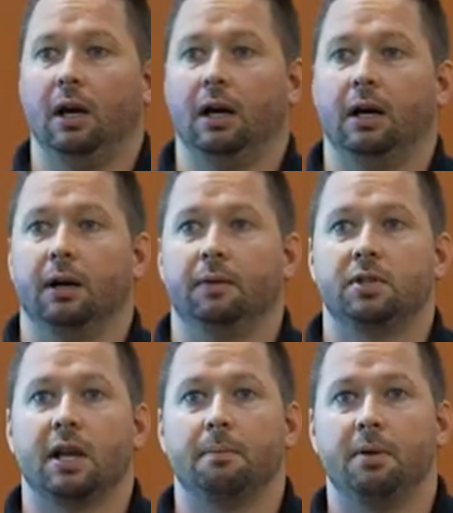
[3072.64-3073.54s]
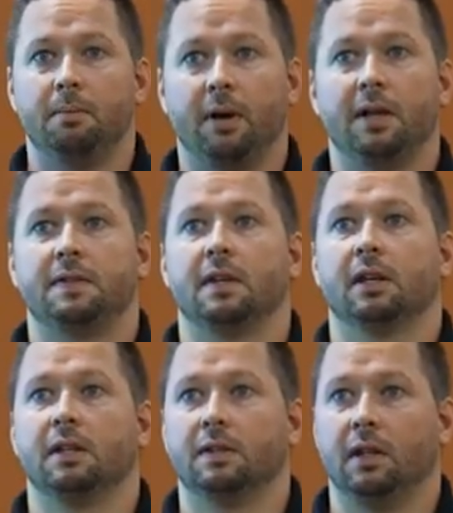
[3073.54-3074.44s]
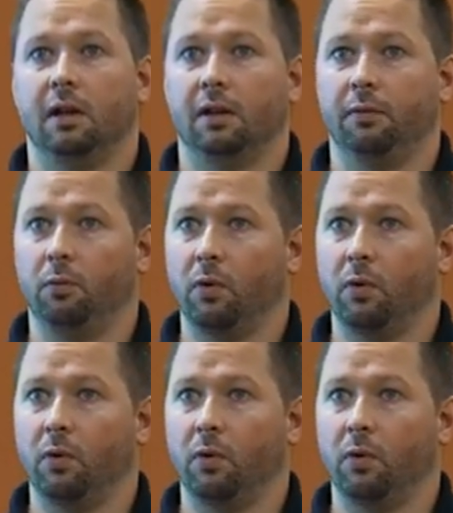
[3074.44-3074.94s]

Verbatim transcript: Uh, she got bit by a tick, and uh,